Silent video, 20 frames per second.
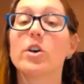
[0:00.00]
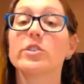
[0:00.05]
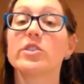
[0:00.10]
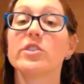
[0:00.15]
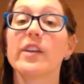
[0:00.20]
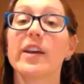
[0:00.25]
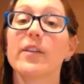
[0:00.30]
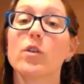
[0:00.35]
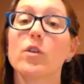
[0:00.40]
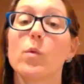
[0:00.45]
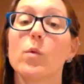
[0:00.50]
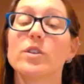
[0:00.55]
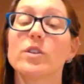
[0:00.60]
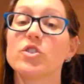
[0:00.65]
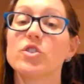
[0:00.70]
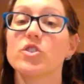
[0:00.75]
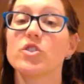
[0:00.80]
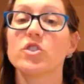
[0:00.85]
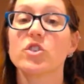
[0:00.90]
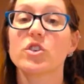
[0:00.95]
So they're the
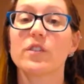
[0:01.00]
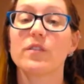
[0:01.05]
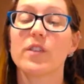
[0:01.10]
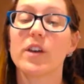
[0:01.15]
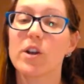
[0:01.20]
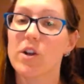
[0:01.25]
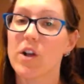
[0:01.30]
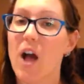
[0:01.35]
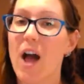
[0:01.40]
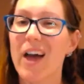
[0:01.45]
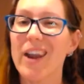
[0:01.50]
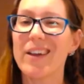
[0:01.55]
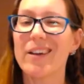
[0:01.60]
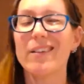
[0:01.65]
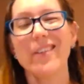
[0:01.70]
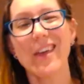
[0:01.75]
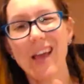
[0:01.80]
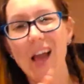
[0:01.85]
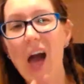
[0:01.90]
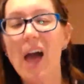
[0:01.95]
ones you sort of, that
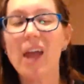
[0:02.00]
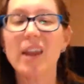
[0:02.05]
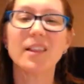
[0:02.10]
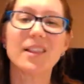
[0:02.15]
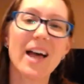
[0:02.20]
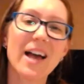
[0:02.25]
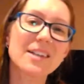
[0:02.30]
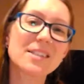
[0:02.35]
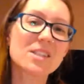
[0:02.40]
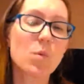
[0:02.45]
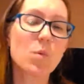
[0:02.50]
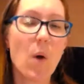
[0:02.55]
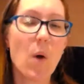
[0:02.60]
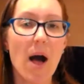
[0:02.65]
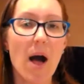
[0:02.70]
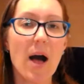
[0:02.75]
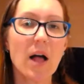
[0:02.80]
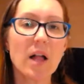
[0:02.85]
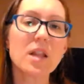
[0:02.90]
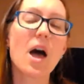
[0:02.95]
are they kind of last a
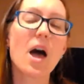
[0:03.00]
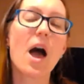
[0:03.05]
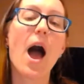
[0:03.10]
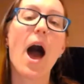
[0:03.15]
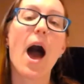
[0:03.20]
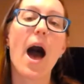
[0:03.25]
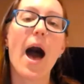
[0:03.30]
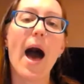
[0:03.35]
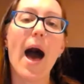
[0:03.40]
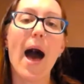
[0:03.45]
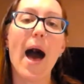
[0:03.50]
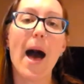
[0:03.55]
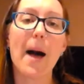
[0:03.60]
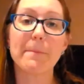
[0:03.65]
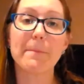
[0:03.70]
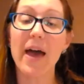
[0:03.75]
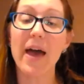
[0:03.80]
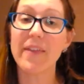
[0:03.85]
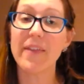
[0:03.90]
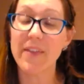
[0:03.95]
while.
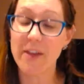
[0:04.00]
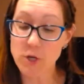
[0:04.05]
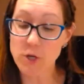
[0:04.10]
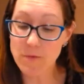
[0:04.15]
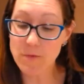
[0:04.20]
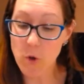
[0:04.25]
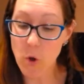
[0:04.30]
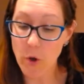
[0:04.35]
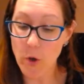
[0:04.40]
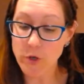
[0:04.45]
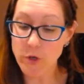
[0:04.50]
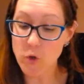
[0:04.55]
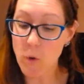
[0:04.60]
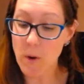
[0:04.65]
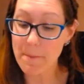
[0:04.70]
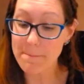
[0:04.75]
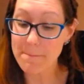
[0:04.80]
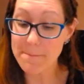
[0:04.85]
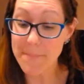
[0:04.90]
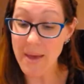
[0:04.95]
And then you've got
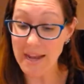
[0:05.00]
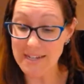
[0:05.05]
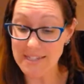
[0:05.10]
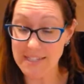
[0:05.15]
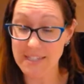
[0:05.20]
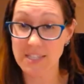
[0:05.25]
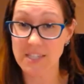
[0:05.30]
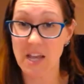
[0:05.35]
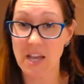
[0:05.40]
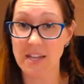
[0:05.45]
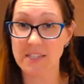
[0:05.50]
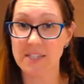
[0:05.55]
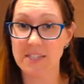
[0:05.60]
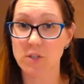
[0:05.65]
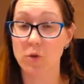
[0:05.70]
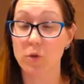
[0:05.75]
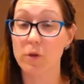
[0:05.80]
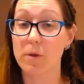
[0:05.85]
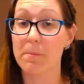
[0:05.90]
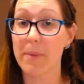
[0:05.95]
your base
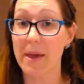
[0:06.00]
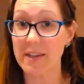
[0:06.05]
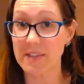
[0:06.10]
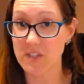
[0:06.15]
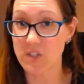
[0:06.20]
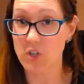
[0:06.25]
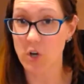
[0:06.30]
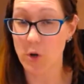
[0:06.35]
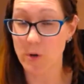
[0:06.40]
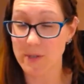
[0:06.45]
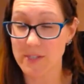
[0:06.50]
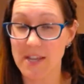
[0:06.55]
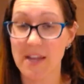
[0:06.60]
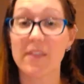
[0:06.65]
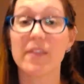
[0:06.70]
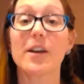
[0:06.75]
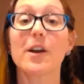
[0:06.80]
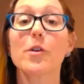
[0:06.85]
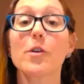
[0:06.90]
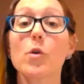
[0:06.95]
scents or your base notes,
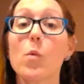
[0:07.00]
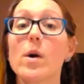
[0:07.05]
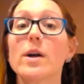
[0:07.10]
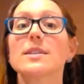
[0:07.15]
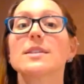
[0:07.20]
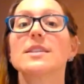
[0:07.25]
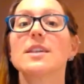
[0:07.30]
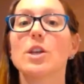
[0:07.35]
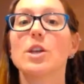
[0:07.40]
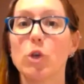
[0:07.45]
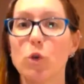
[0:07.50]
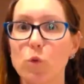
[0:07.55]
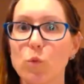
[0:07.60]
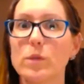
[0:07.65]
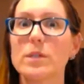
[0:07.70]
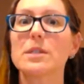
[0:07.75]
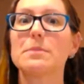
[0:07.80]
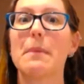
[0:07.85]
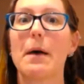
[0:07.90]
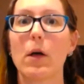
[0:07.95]
and they're the ones that
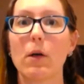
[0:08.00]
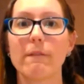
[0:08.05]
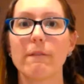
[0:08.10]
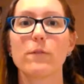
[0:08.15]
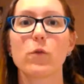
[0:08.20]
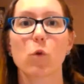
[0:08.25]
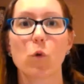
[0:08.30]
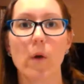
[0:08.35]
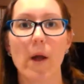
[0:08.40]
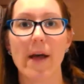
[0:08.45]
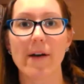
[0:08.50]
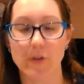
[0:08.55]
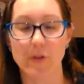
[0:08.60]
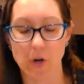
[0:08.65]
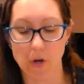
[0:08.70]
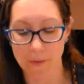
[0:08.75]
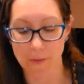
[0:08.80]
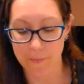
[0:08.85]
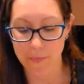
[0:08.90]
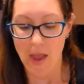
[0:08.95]
you smell
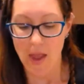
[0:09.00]
forever.